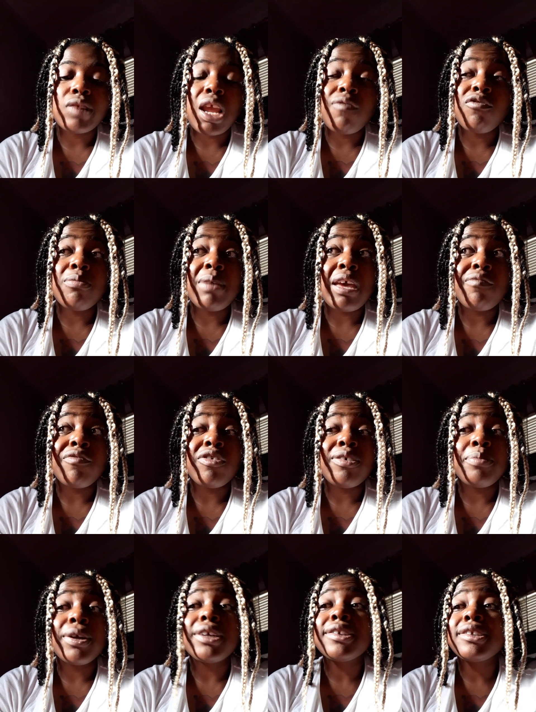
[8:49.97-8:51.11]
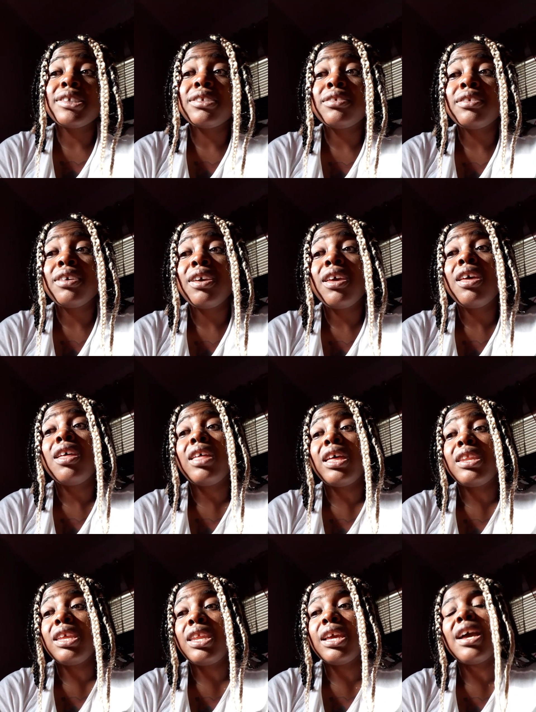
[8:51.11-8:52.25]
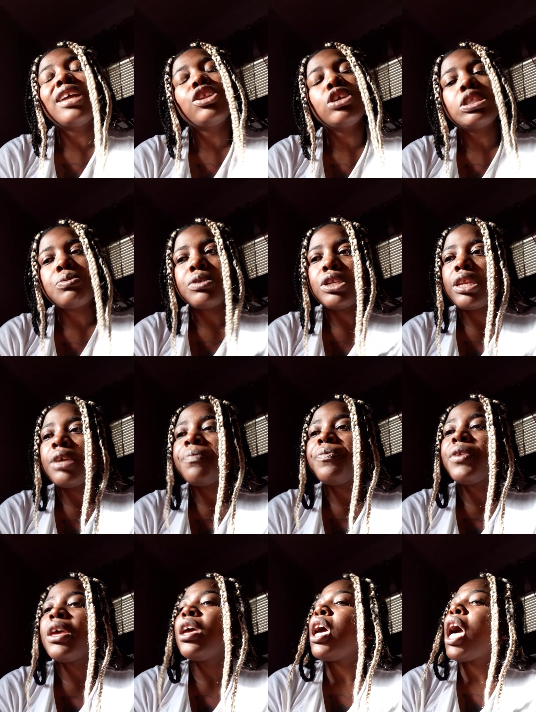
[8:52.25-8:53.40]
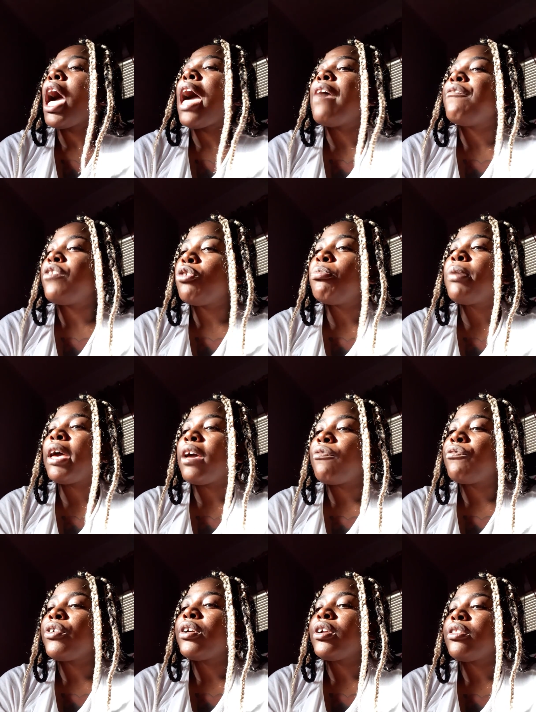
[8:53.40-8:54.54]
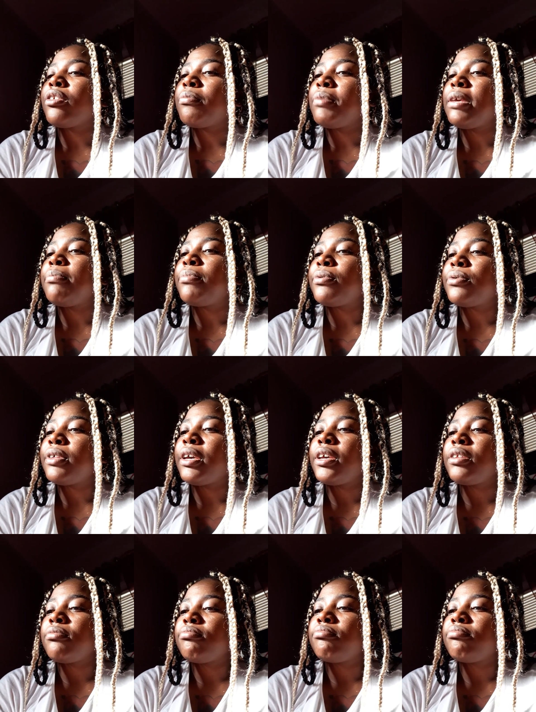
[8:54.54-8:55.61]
I feel bad for the person. I did it. I know someone did it. I feel bad for the people that